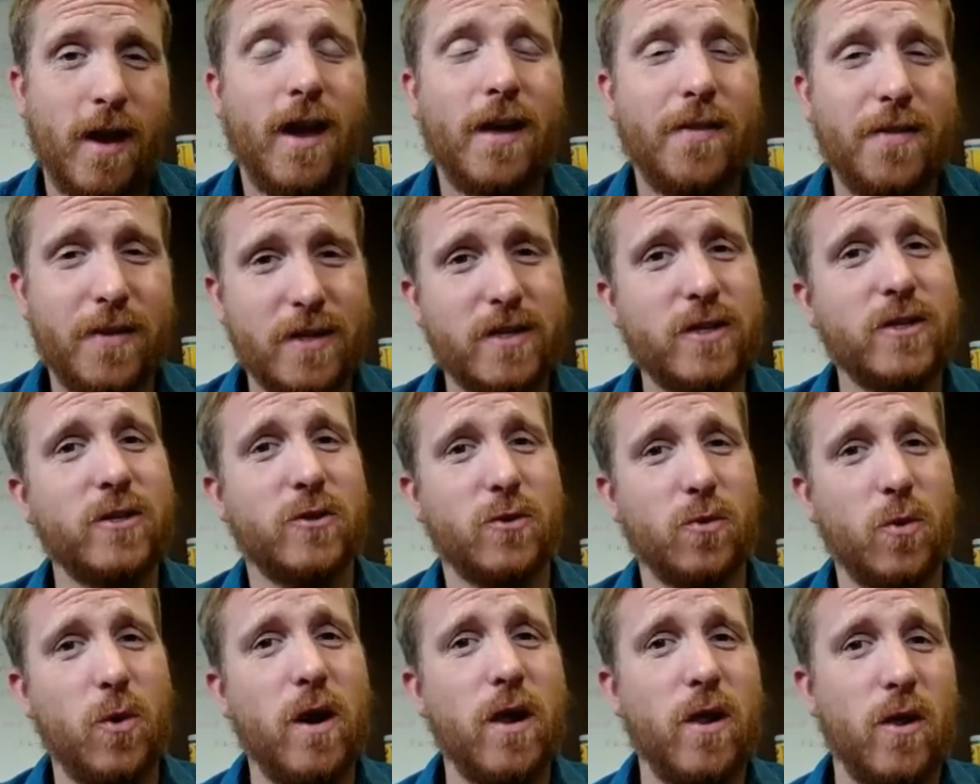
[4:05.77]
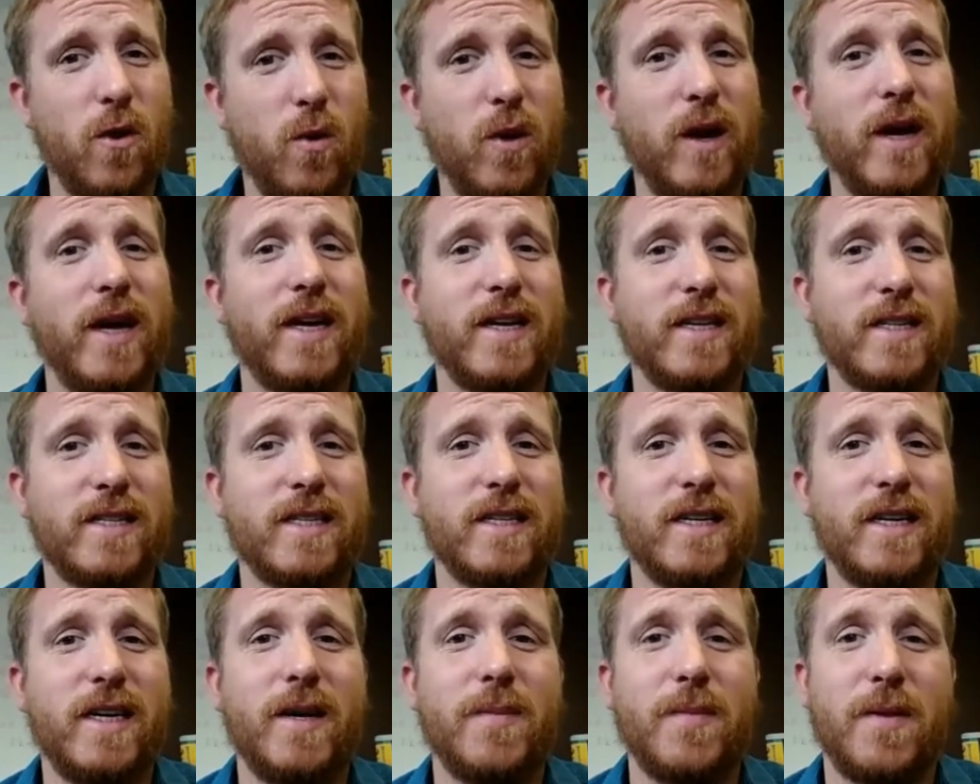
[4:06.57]
And this is one of the
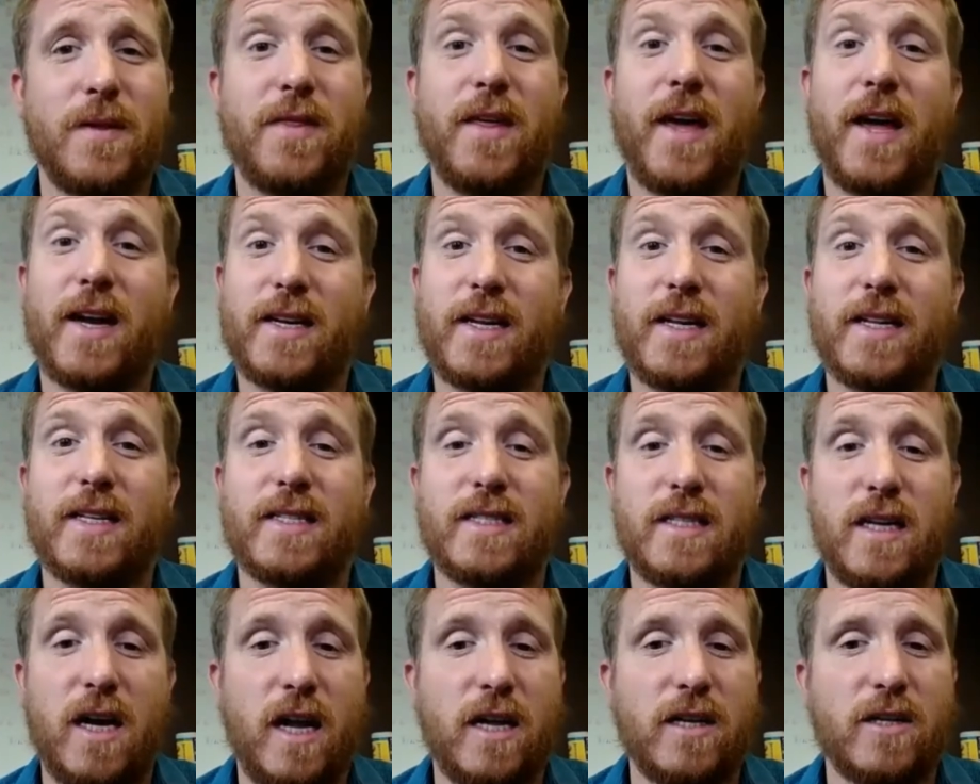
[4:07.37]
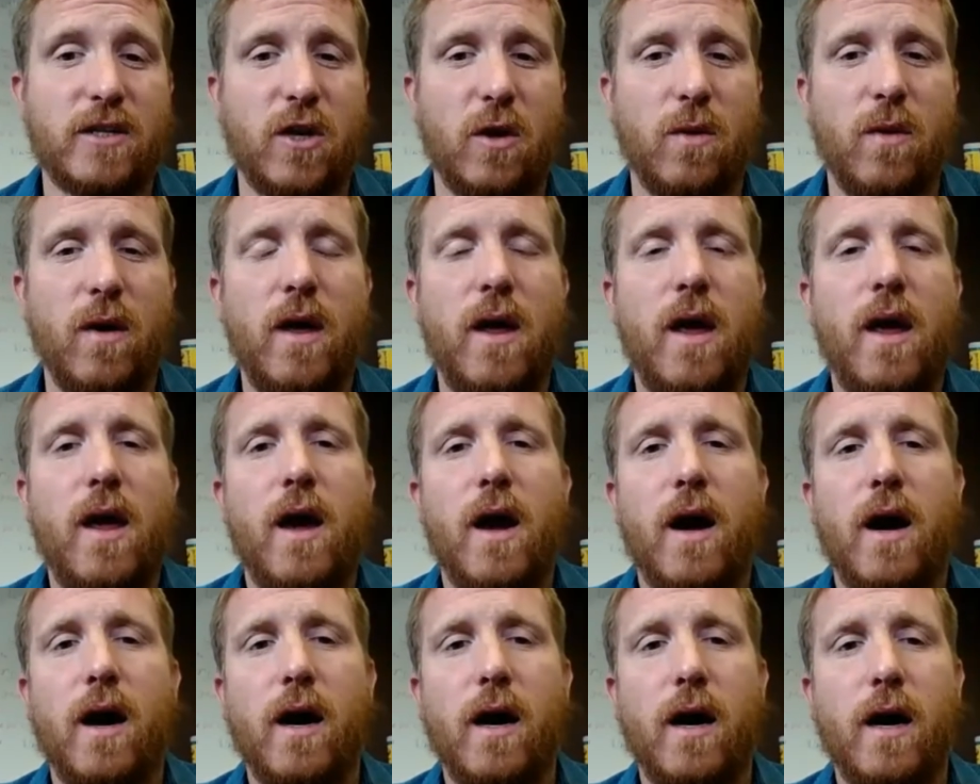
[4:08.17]
ways that gets done. So
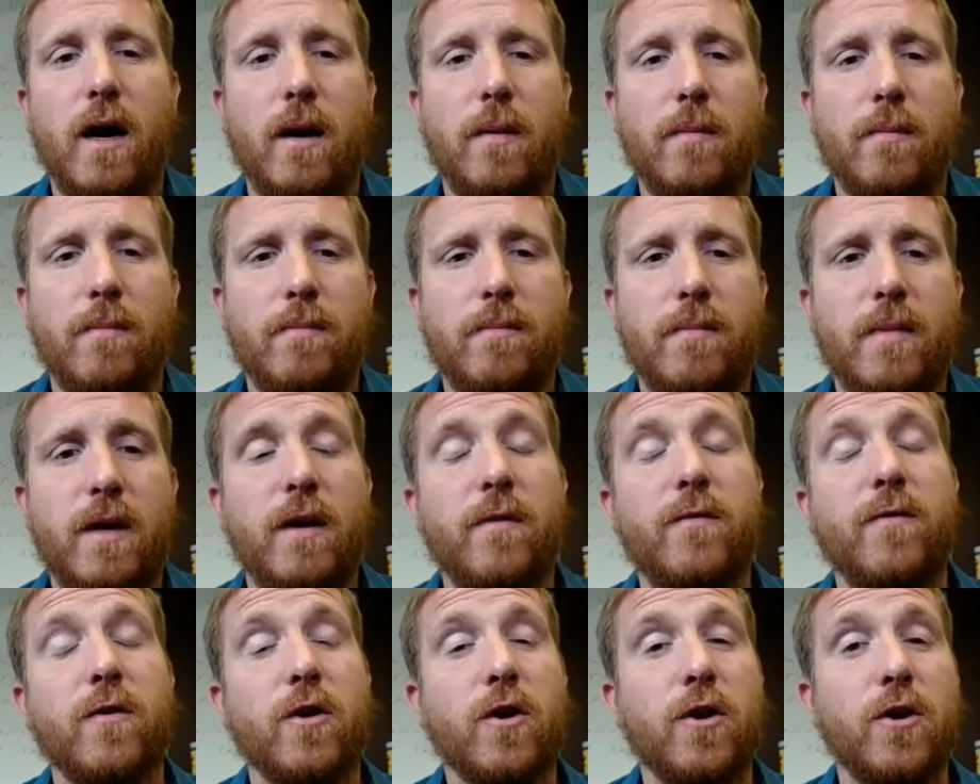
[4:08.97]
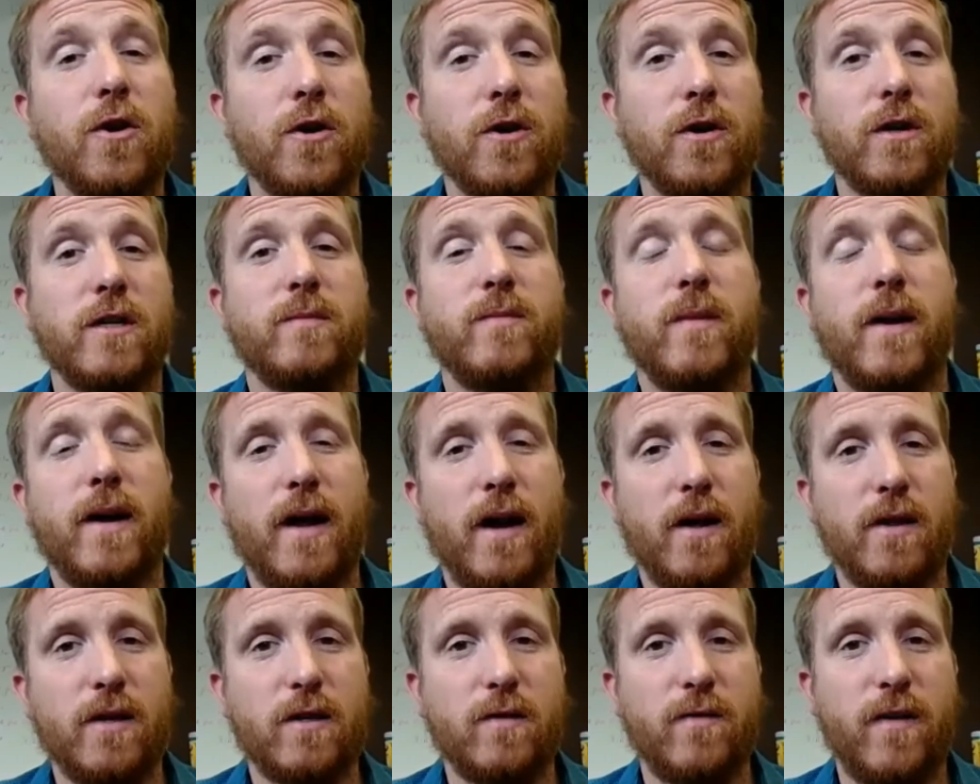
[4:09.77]
if you're curious
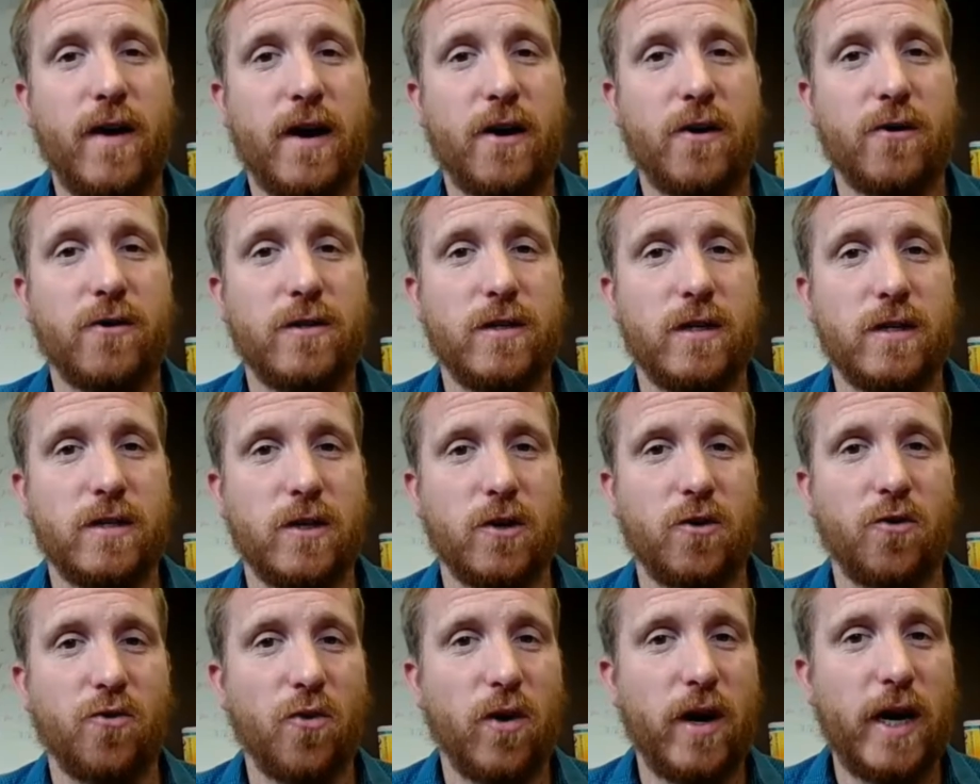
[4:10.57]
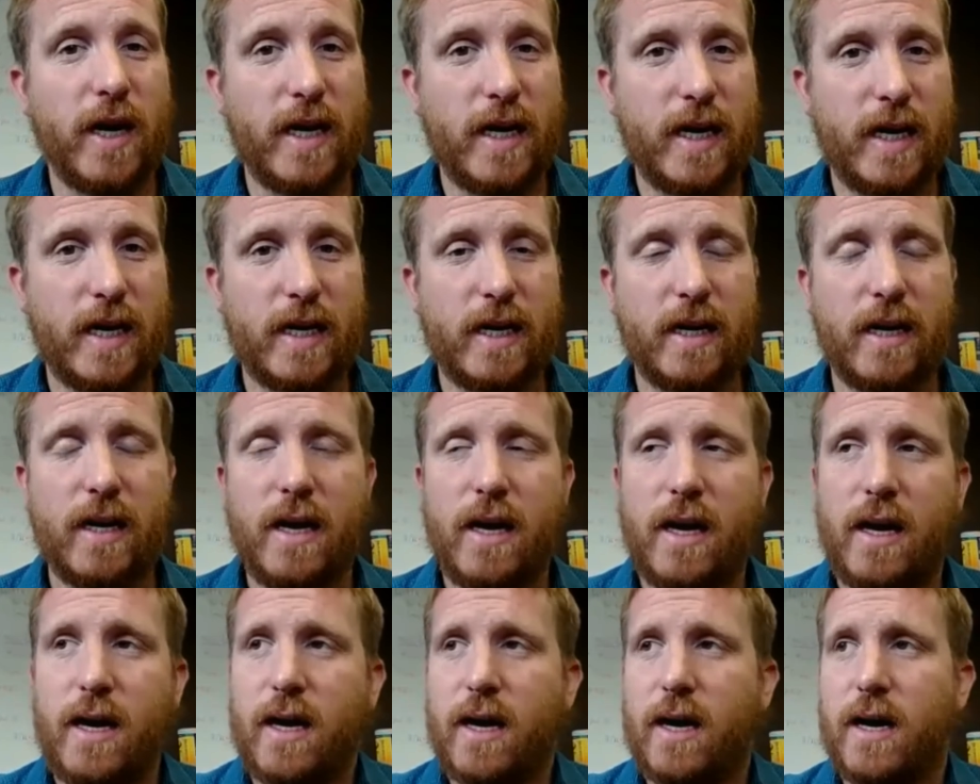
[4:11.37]
about how this factors into grading,
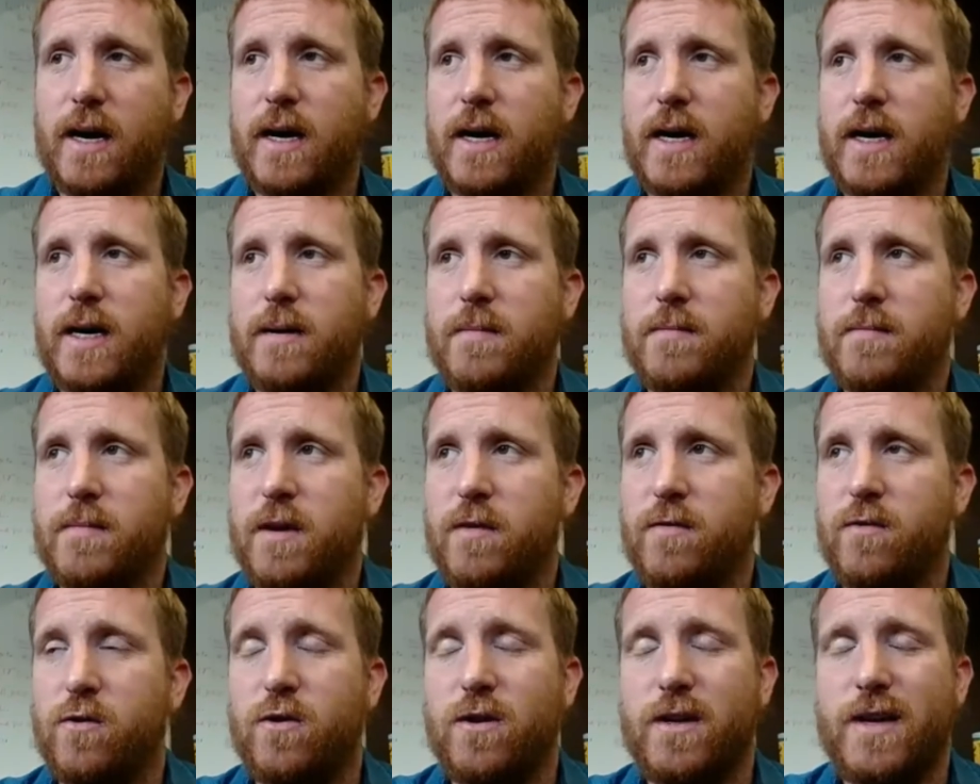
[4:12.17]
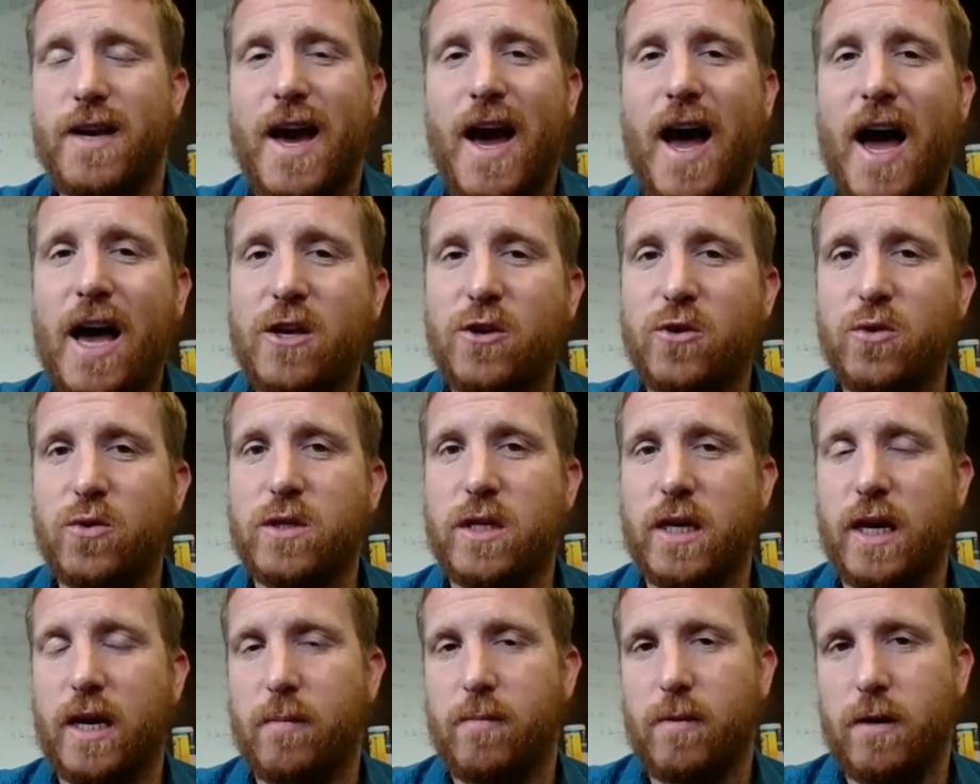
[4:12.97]
if you did not
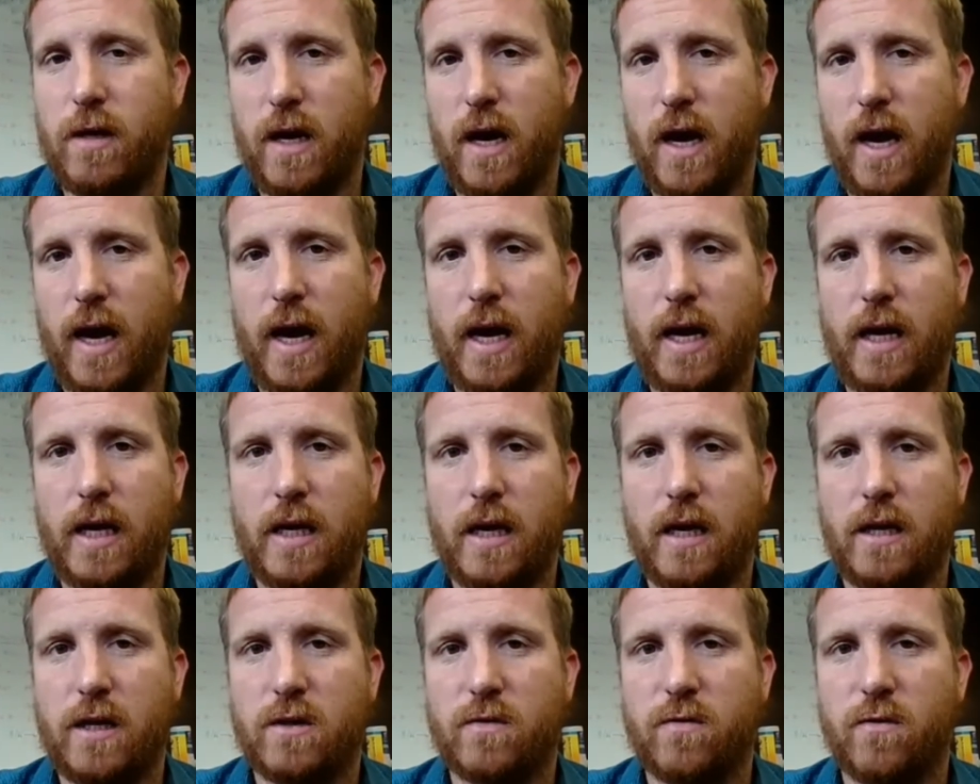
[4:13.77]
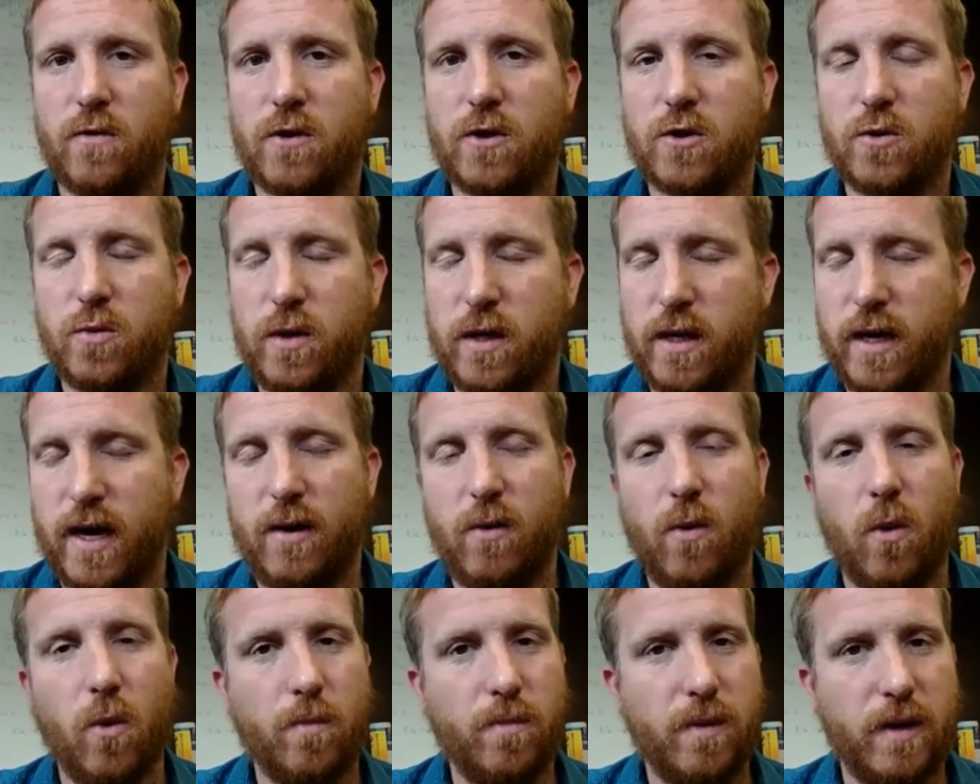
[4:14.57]
use APA this first week,
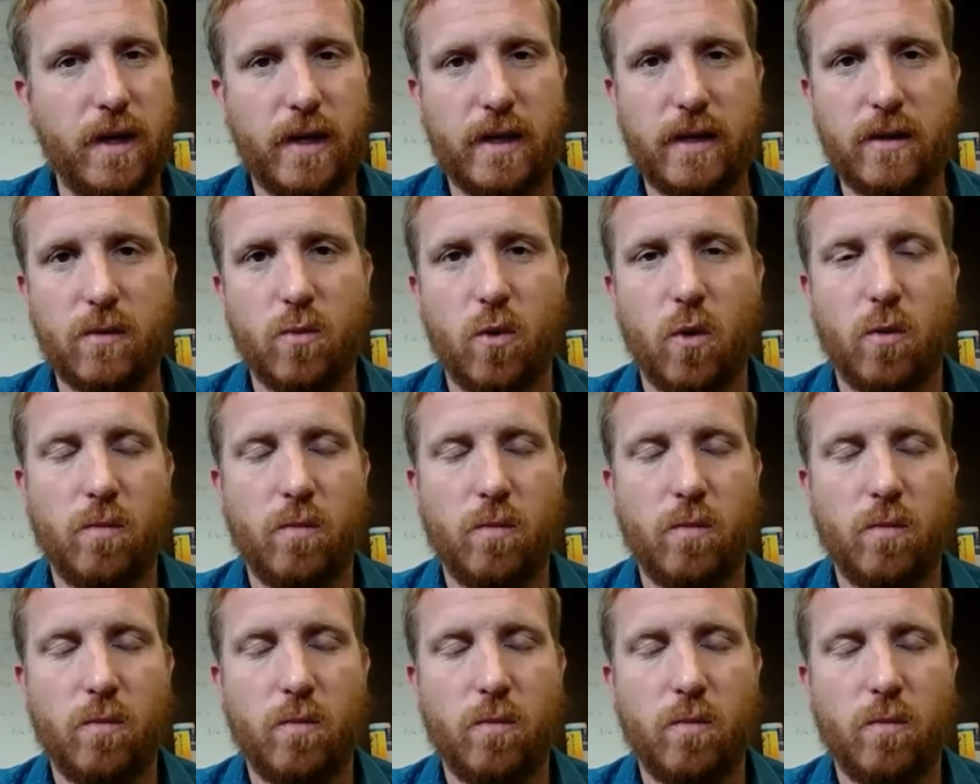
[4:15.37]
I won't be